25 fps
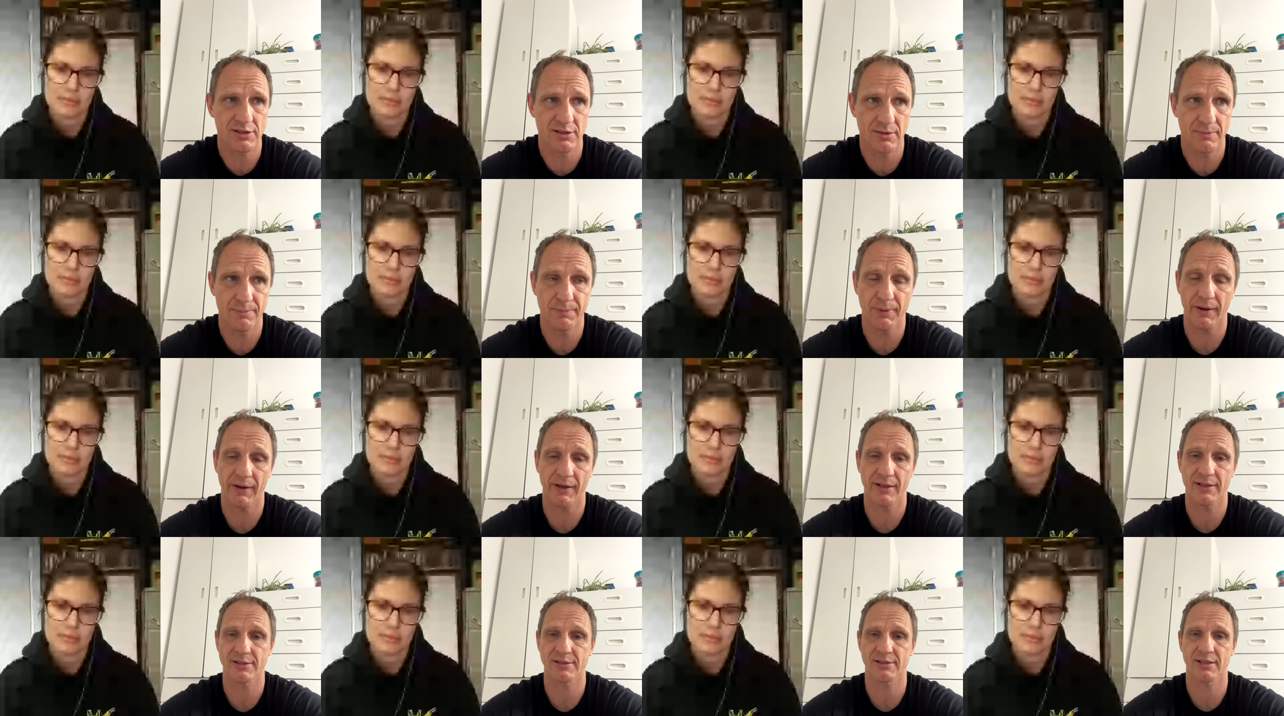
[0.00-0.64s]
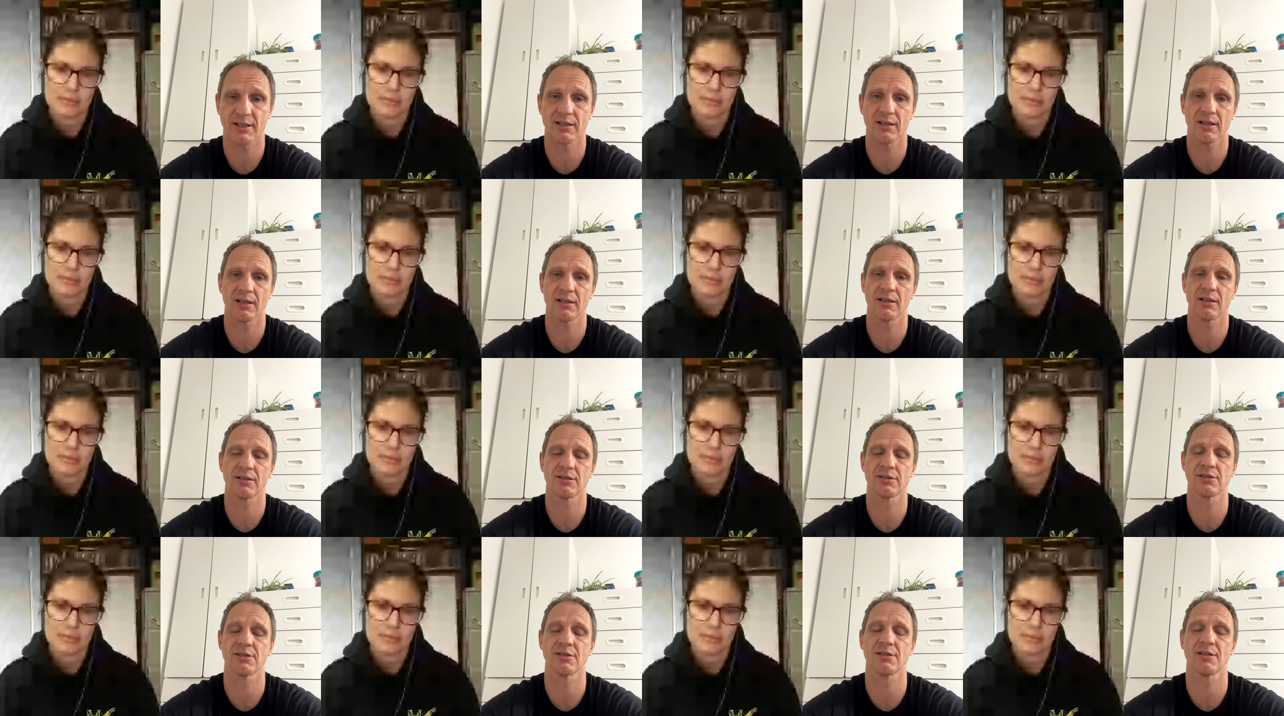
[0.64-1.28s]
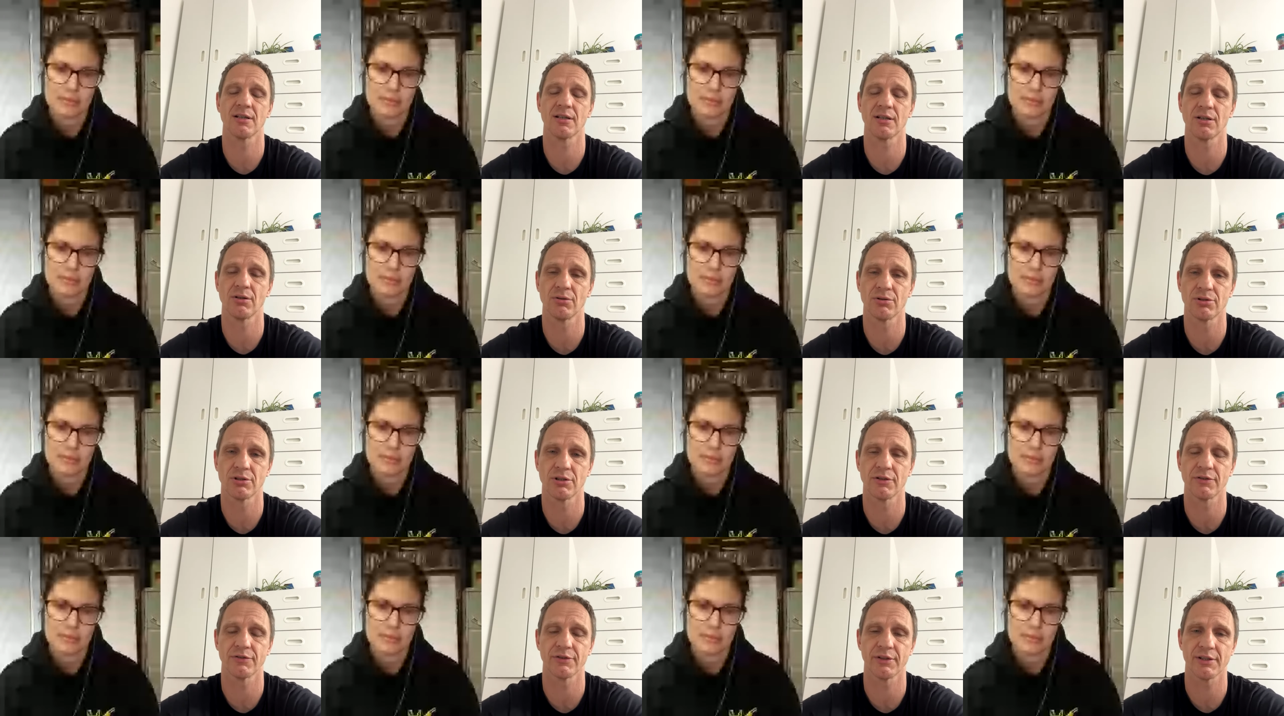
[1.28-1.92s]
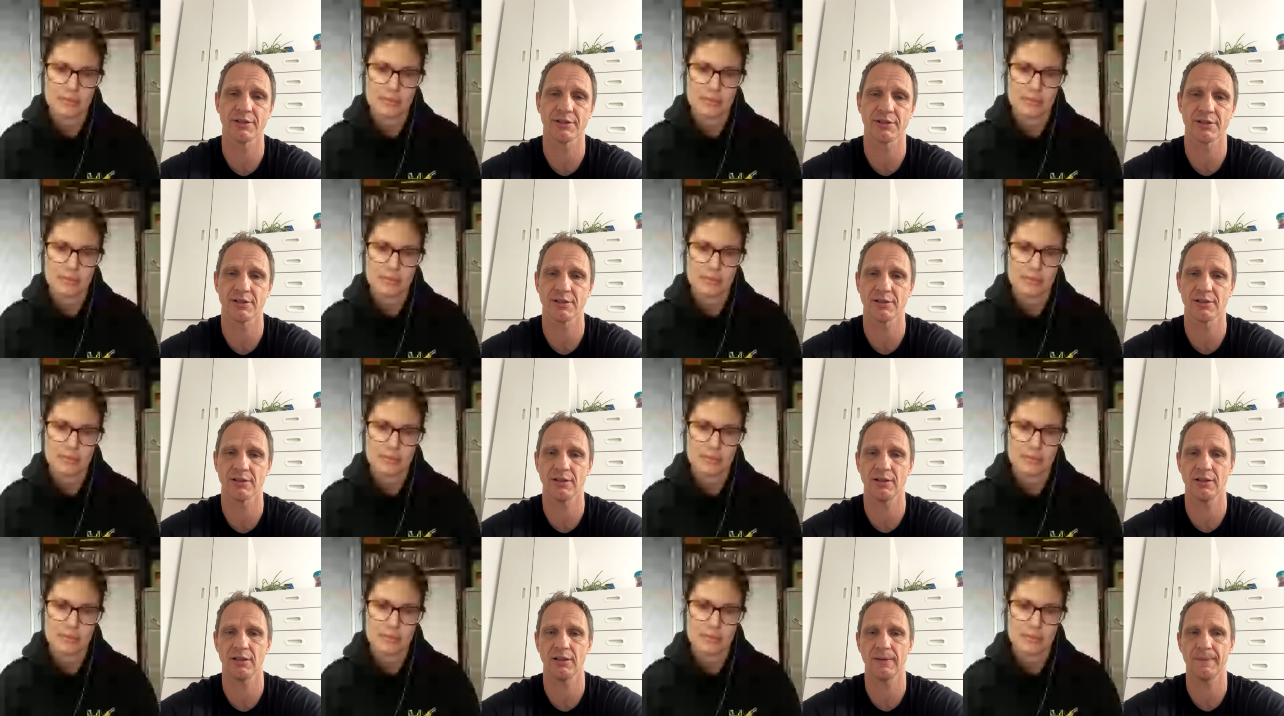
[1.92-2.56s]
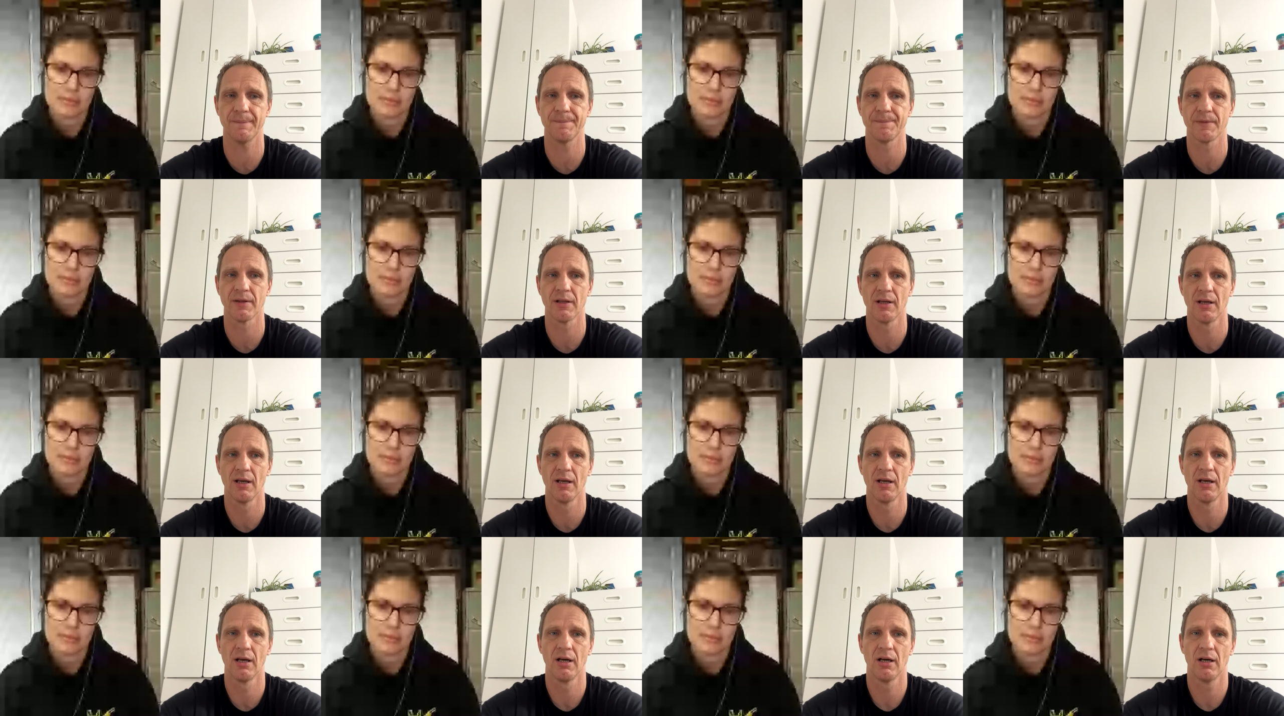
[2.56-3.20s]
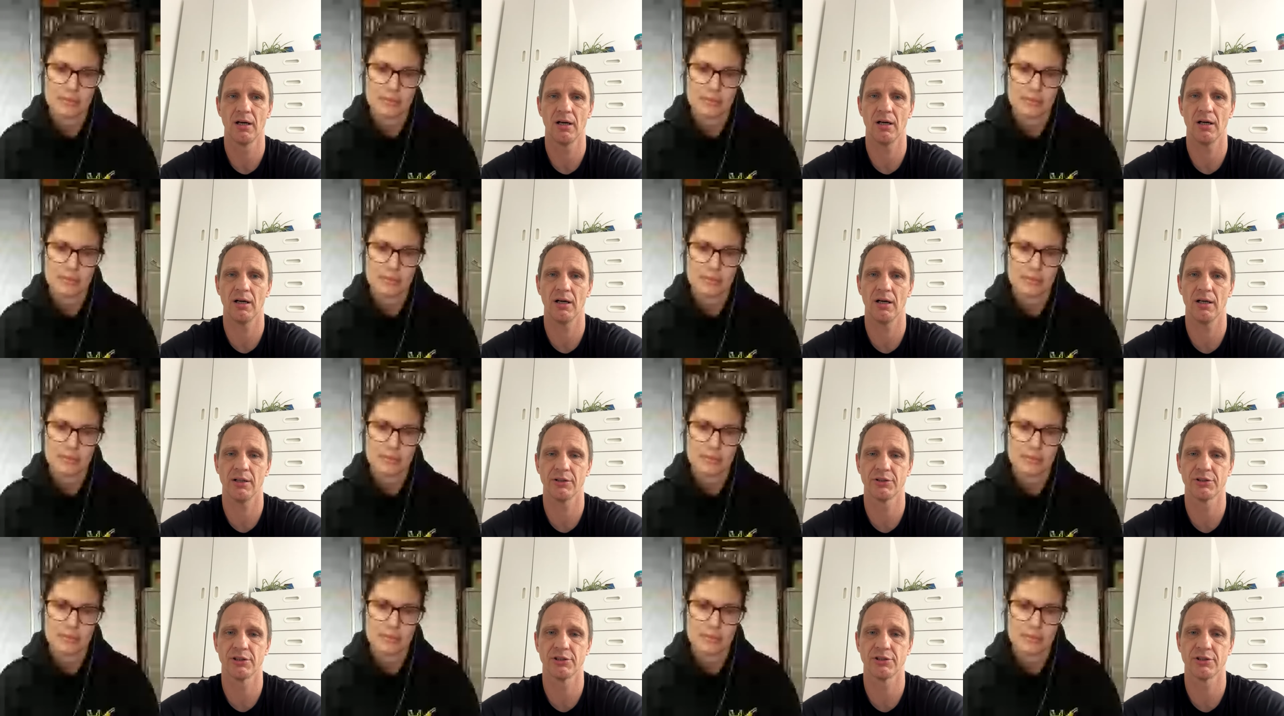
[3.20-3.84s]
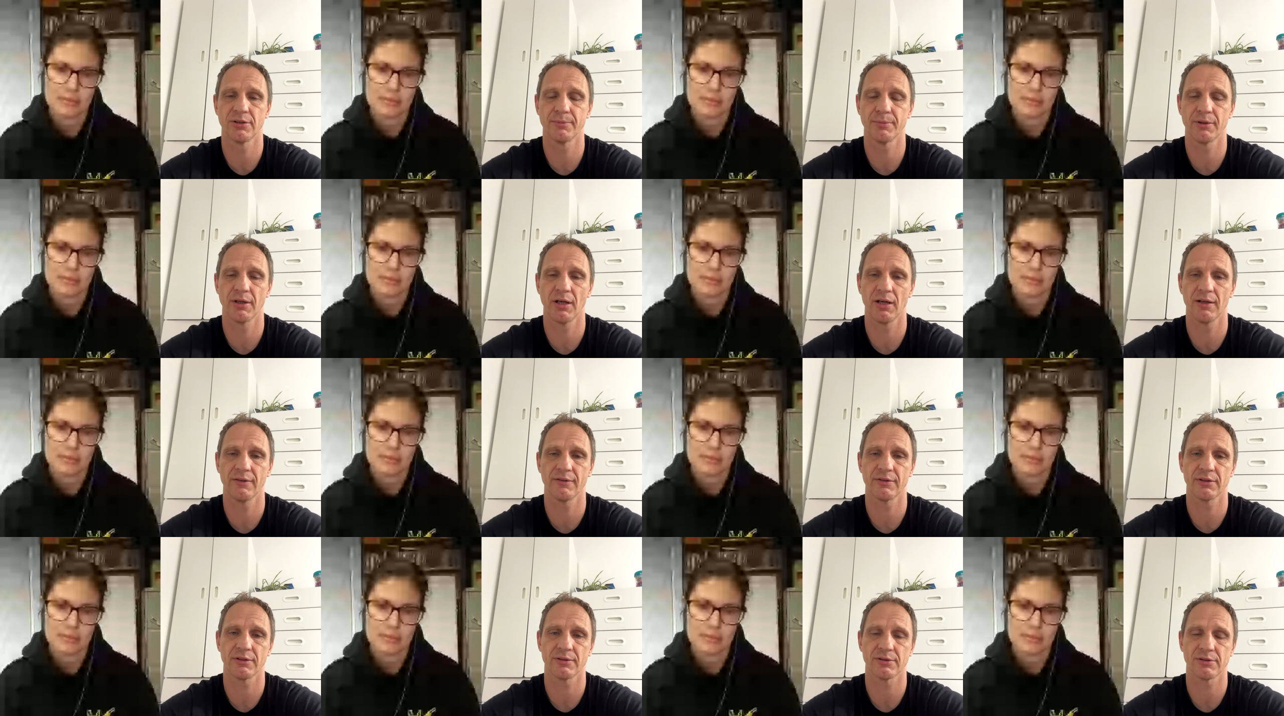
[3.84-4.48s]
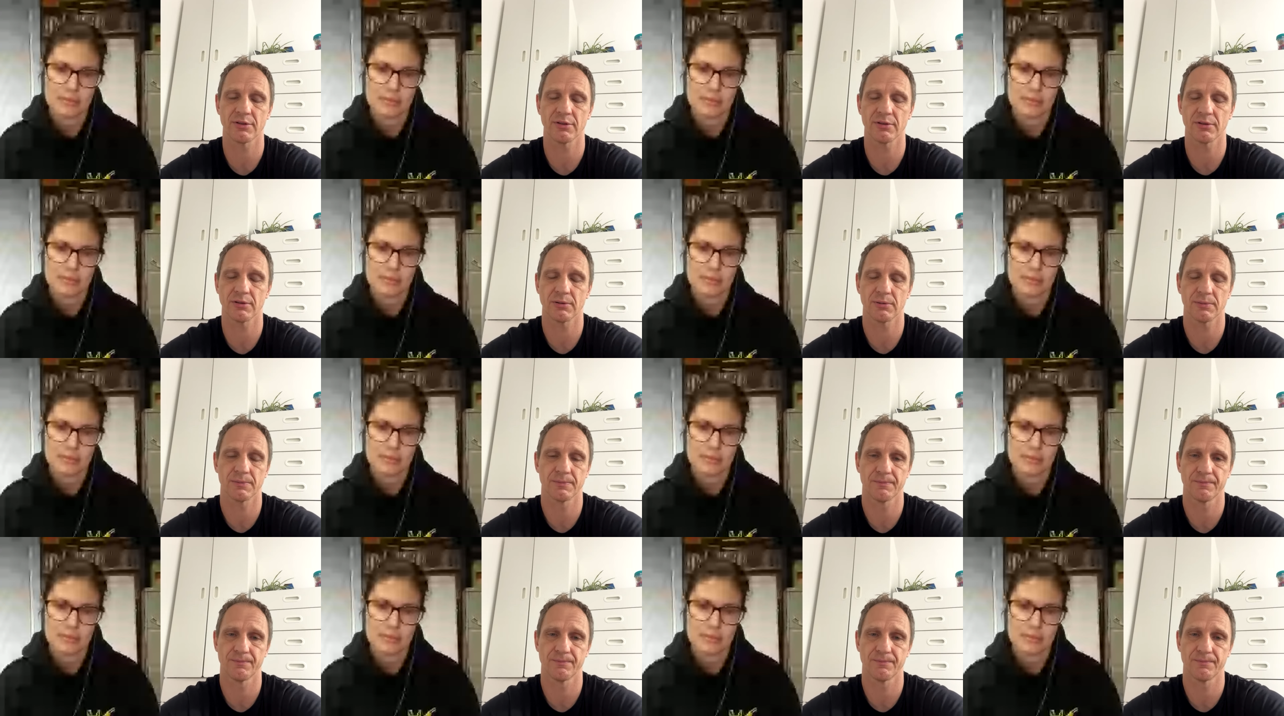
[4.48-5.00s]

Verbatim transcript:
Speaker 1: the parents said they see the huge difference in um, uh, children behavior. So